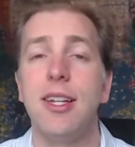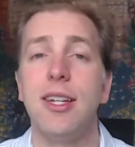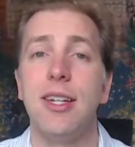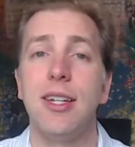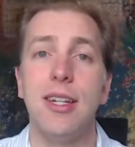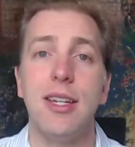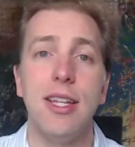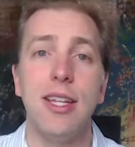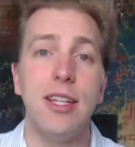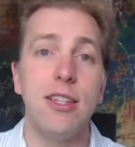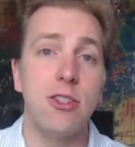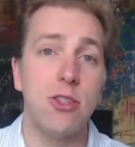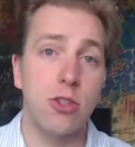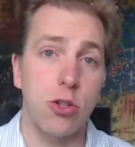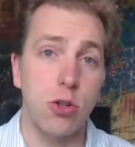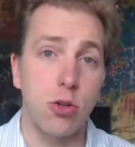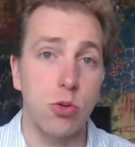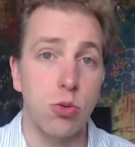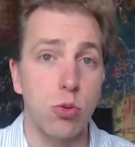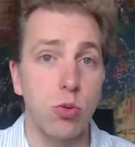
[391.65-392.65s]
needs
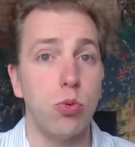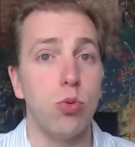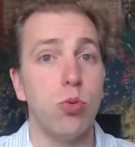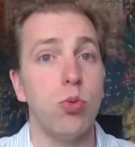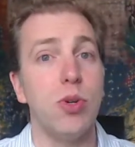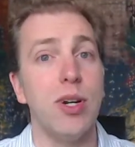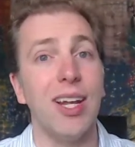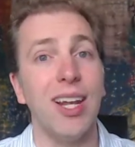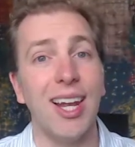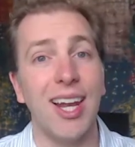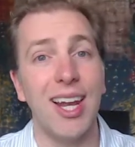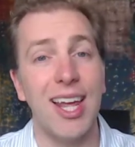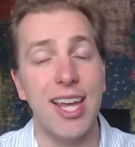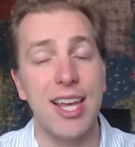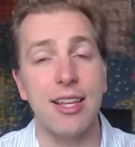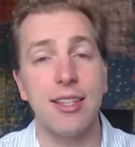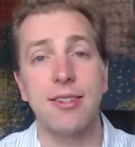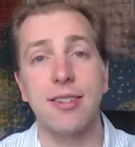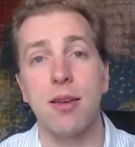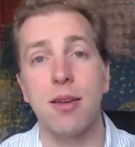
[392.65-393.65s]
to
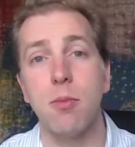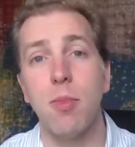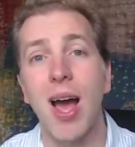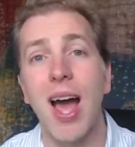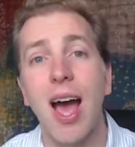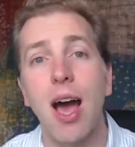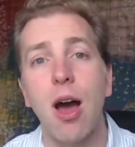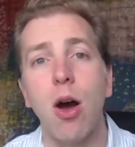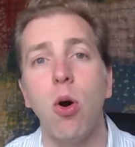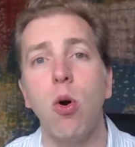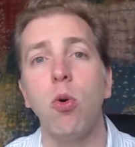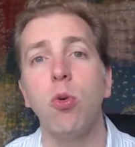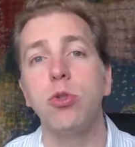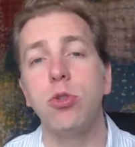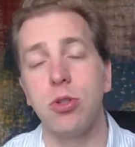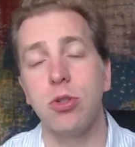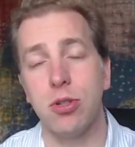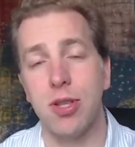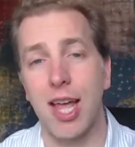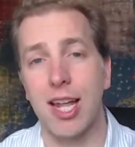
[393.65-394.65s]
relate somehow
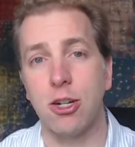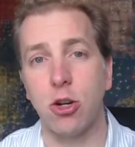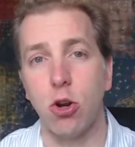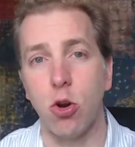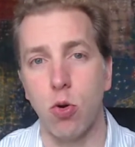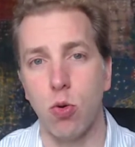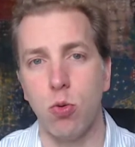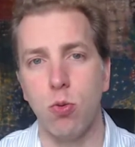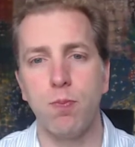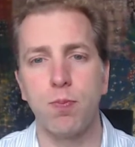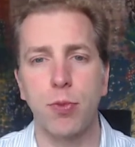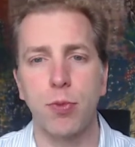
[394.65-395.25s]
to that goal.